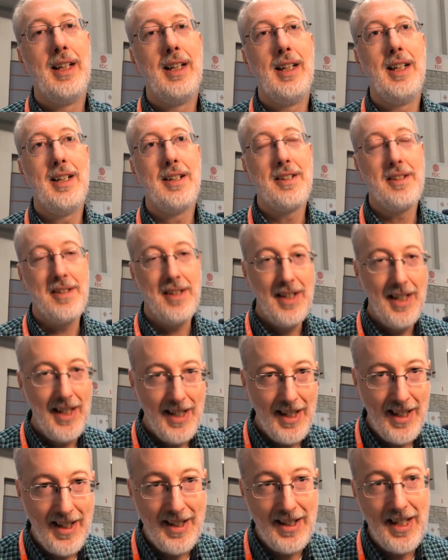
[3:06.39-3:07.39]

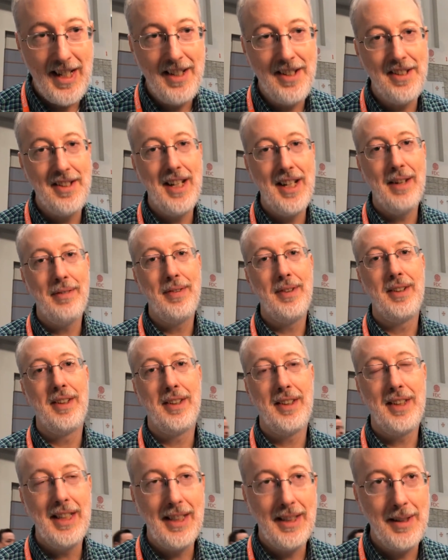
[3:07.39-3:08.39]
It's
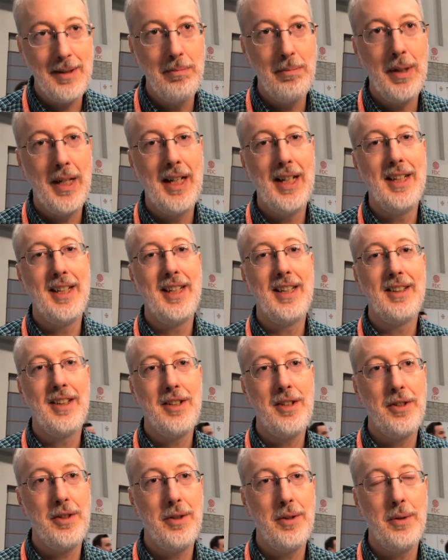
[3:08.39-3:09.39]
definitely combining the
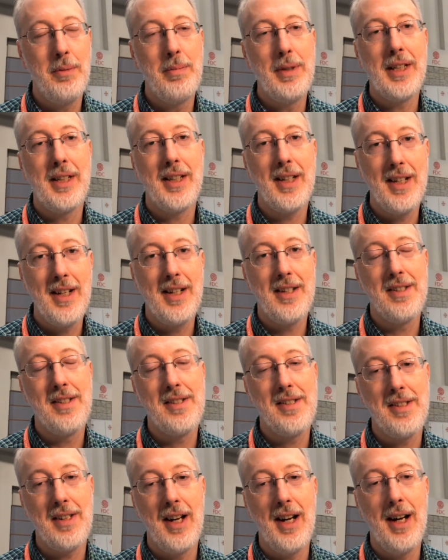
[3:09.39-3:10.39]
two,
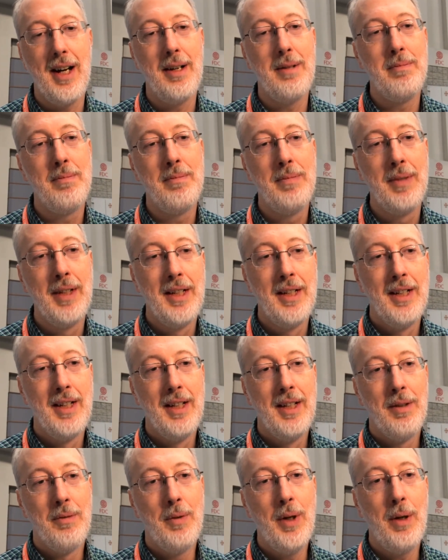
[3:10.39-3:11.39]
because
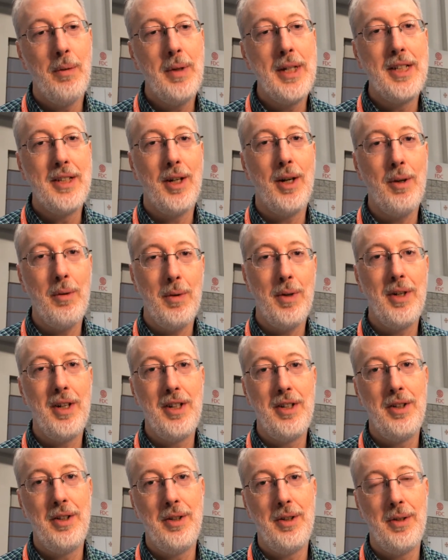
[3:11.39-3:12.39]
what we don't want to
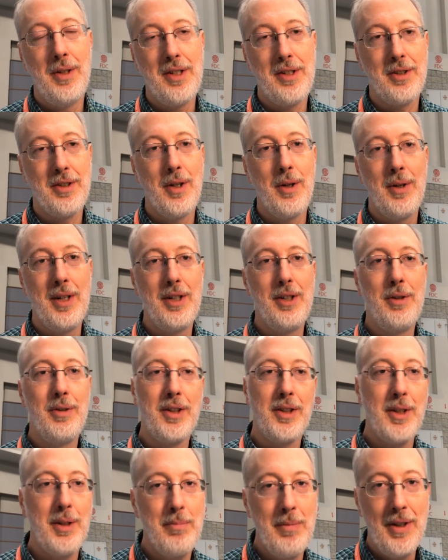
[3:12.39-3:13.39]
do is go into a
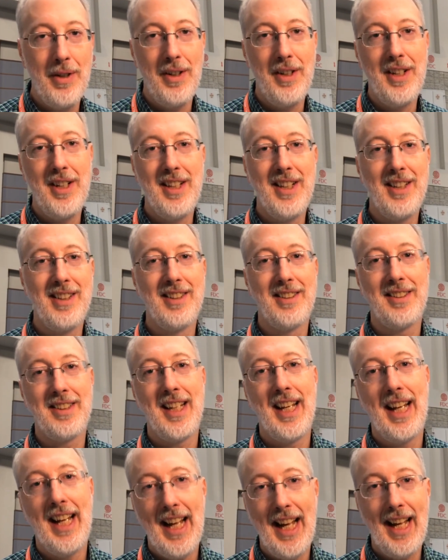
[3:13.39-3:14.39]
community and
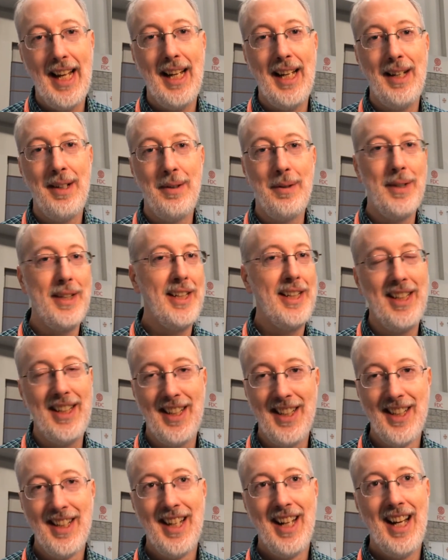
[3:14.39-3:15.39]
say, hey, we
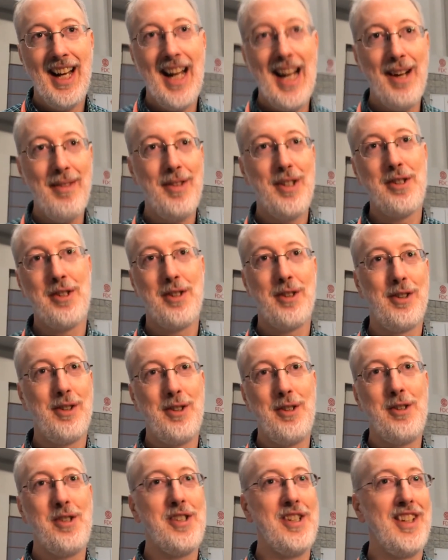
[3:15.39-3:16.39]
have the
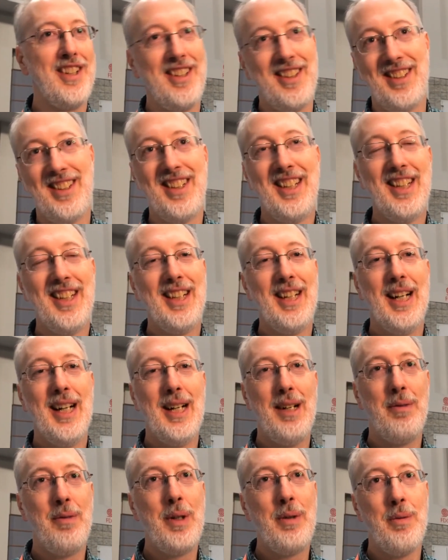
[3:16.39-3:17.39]
solution.
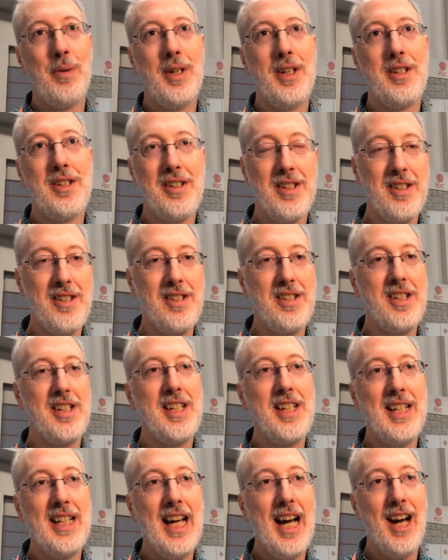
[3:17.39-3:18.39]
We want to
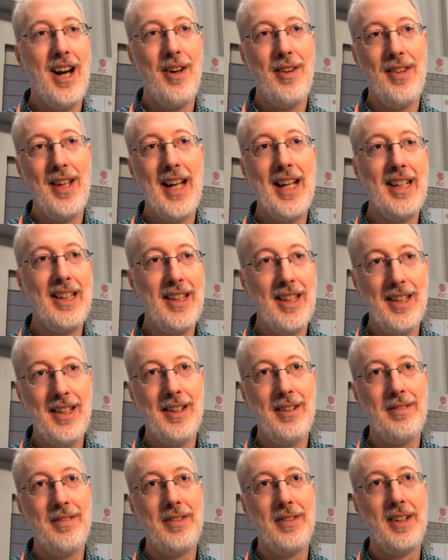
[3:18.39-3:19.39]
see how they
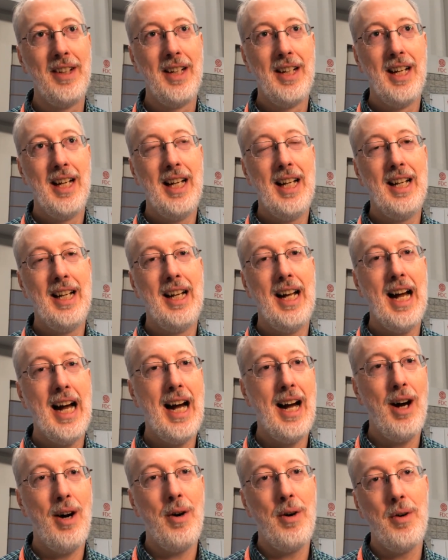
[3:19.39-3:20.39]
live and
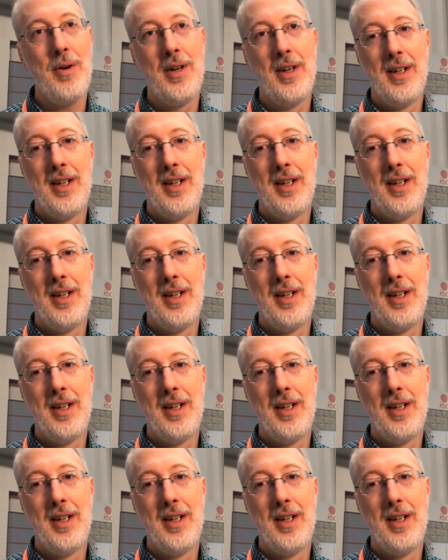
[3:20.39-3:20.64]
how